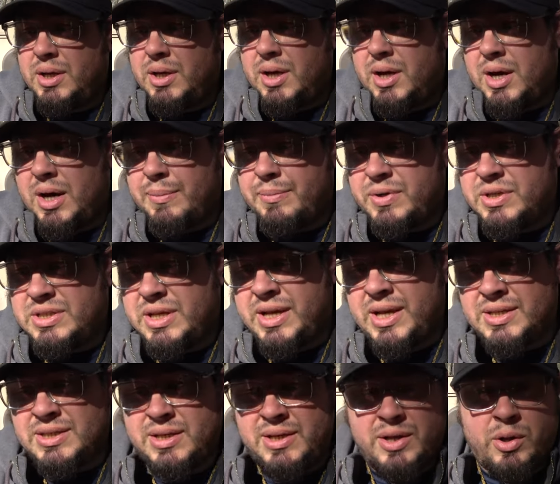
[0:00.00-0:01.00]
because I
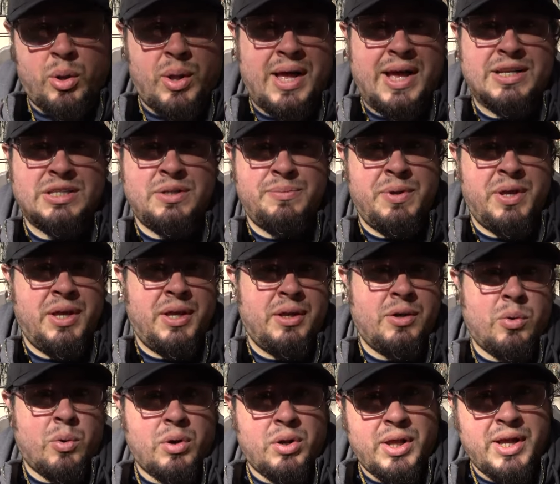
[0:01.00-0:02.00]
guess it all has to be
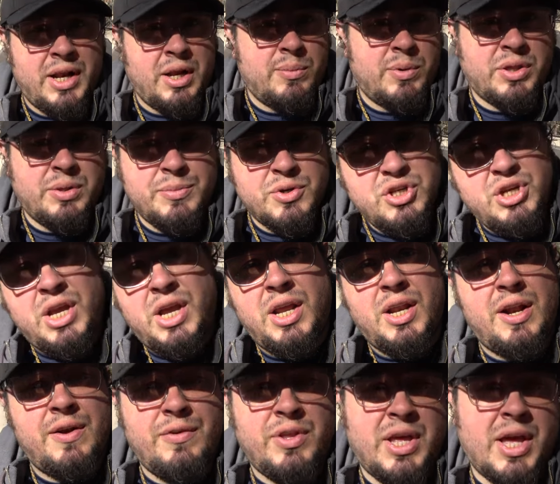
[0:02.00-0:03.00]
correlated with the machine
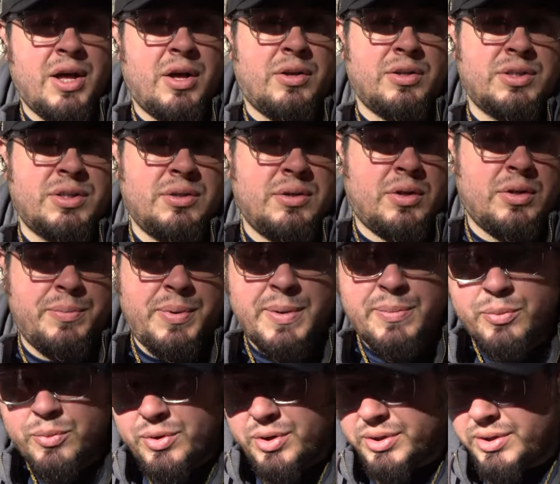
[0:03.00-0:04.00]
and everything else and all the
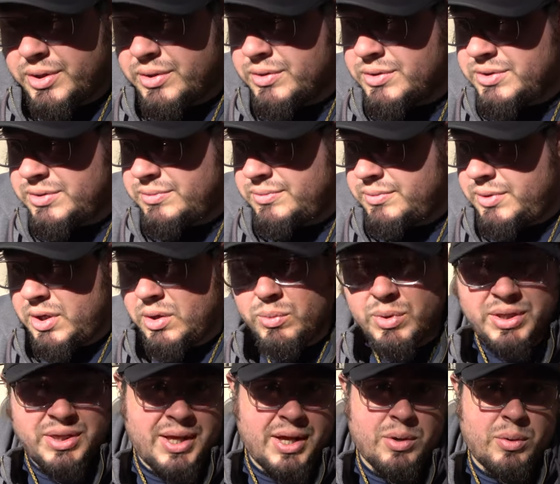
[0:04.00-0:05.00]
paperwork that goes
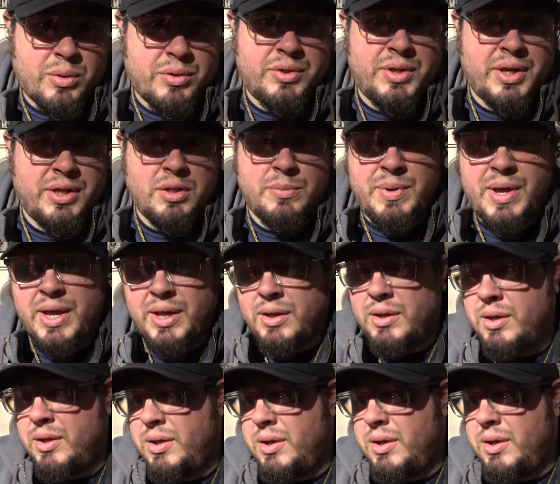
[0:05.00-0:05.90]
with that whole thing at the bank.